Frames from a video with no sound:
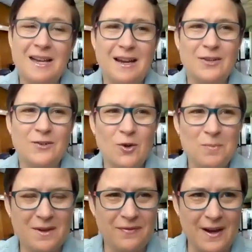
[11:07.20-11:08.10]
I grew
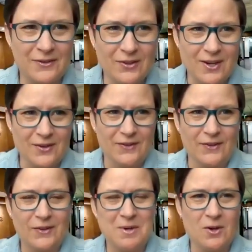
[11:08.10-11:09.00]
up in the foster care
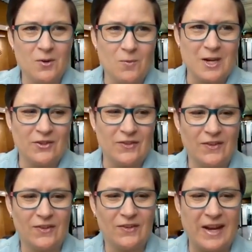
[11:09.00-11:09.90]
system here in
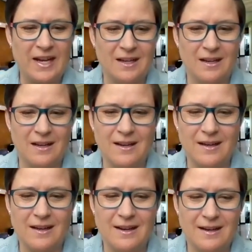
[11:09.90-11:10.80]
Washington State,
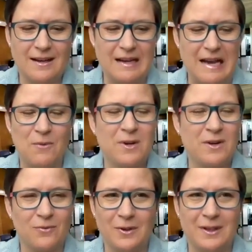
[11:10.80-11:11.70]
and I would
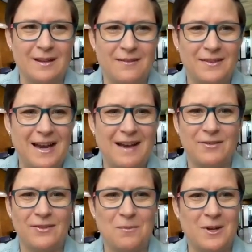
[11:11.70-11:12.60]
have really loved to
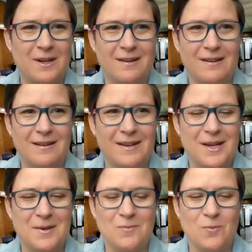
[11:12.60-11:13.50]
have someone
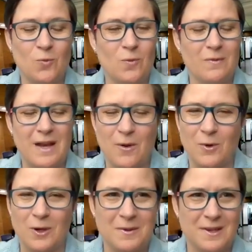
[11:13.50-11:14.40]
that I
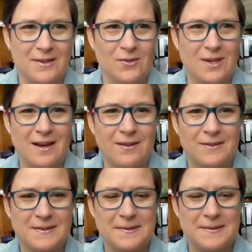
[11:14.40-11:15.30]
worked with at
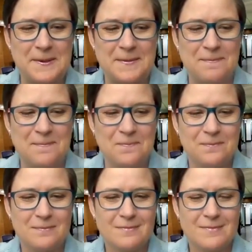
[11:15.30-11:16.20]
Treehouse.
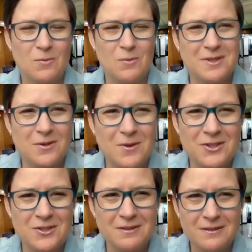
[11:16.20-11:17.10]
What was the
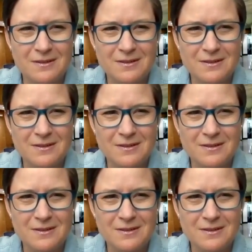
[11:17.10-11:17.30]
question?